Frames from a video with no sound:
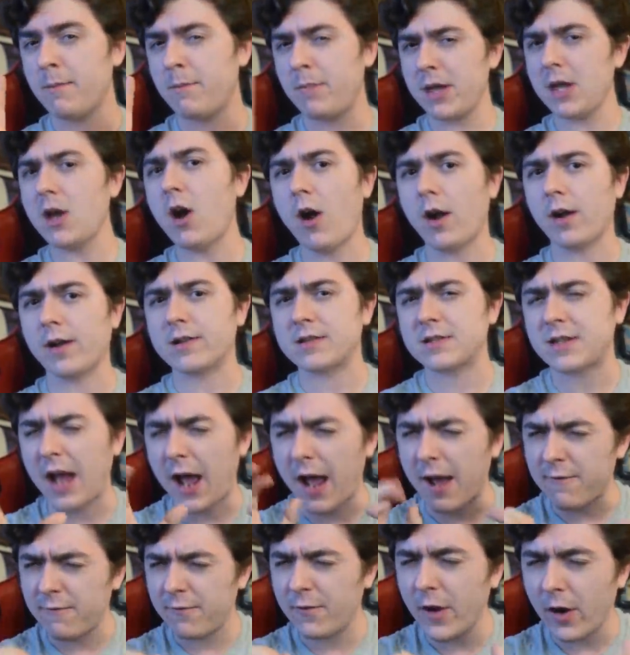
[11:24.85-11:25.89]
Be honest,
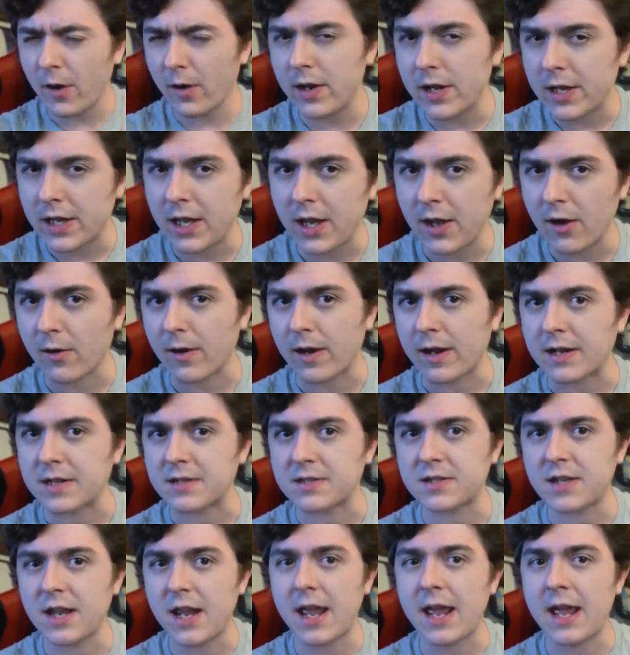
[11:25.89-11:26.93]
I'm very curious.